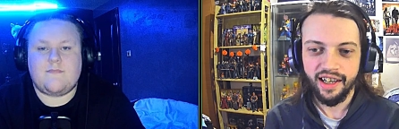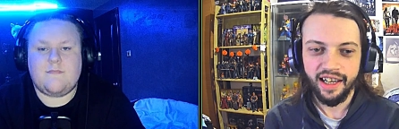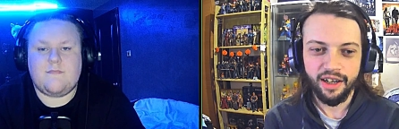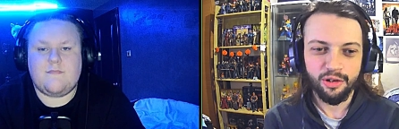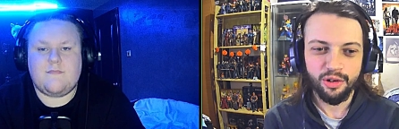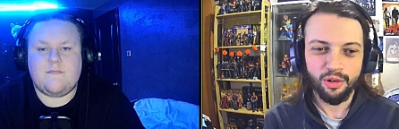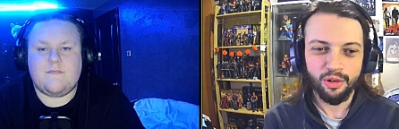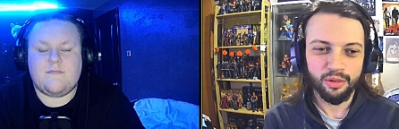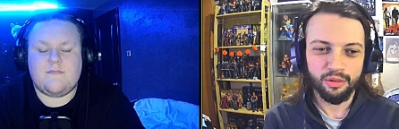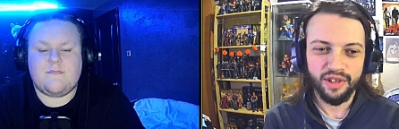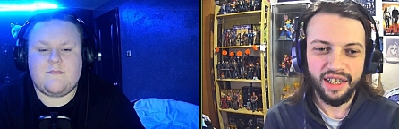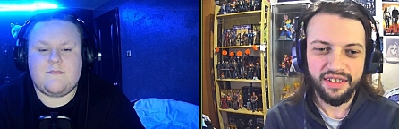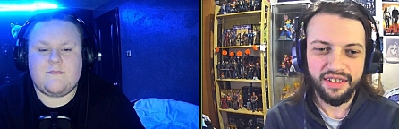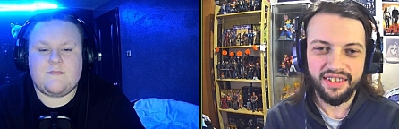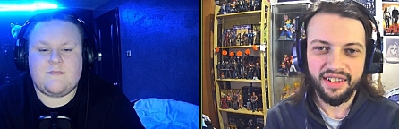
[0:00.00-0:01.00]
Speaker 1: I don't know
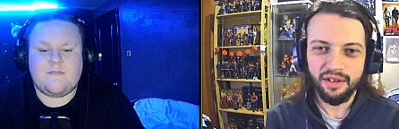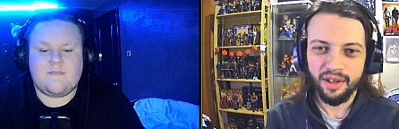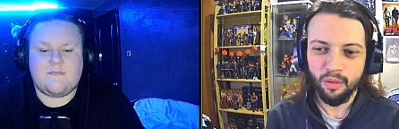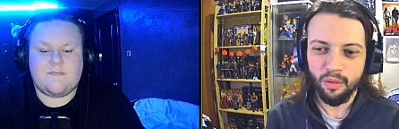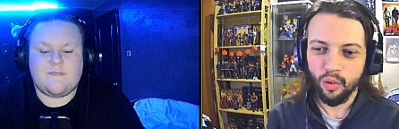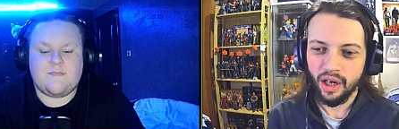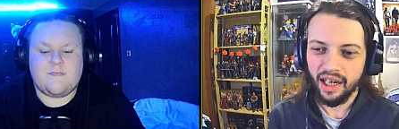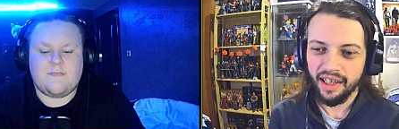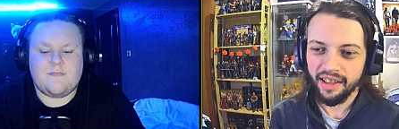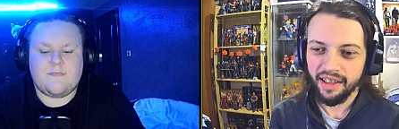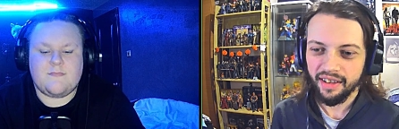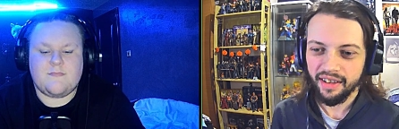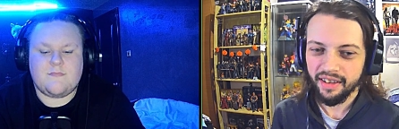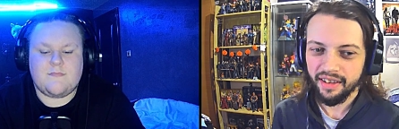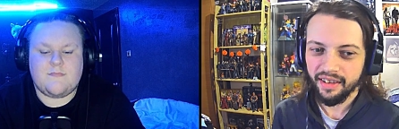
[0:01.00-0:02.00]
necessarily why
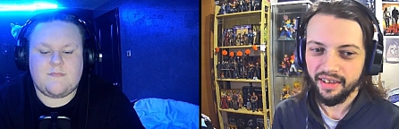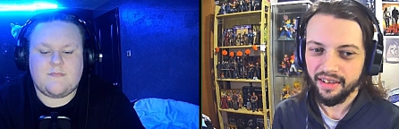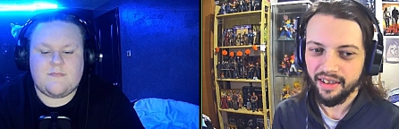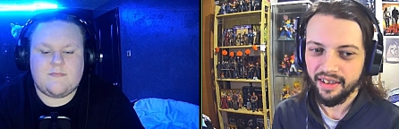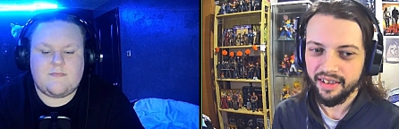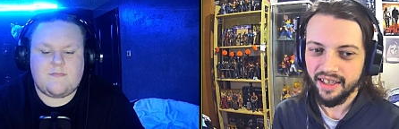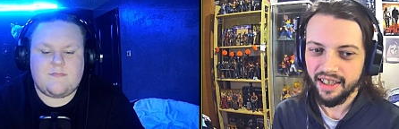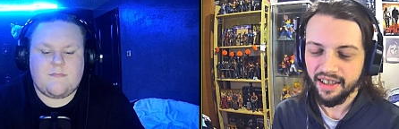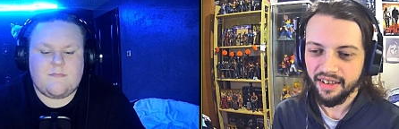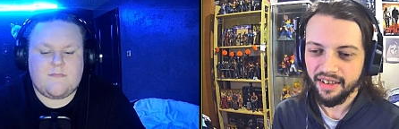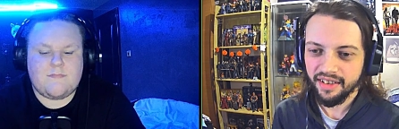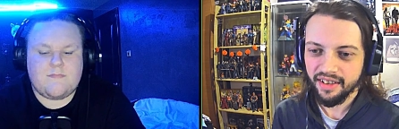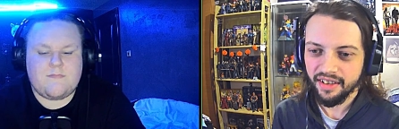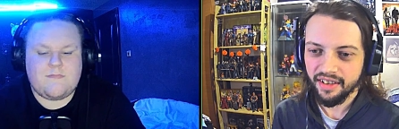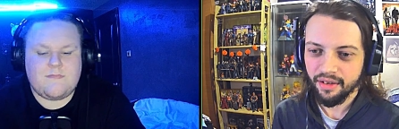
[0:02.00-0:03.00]
it's
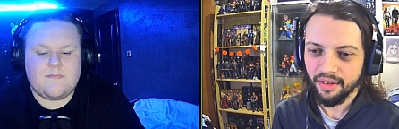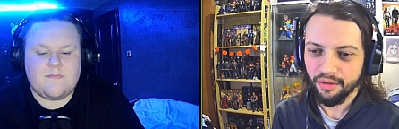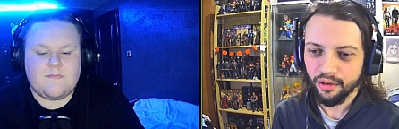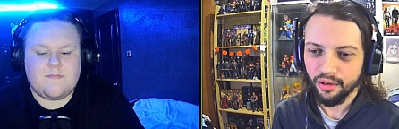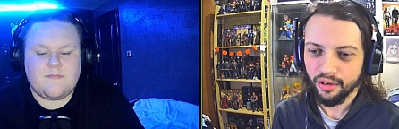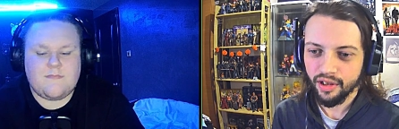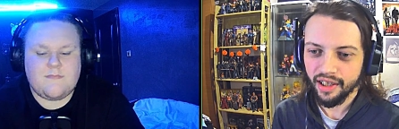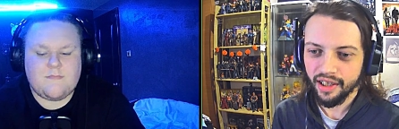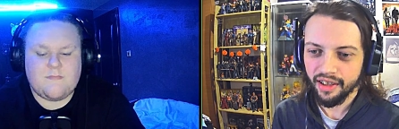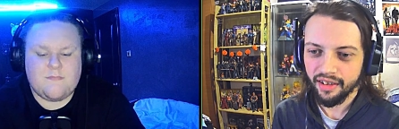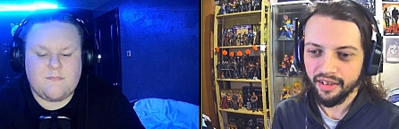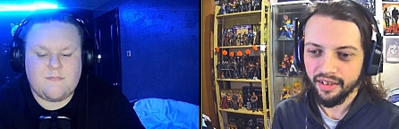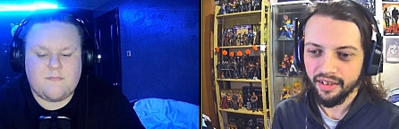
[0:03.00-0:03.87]
1964. Like,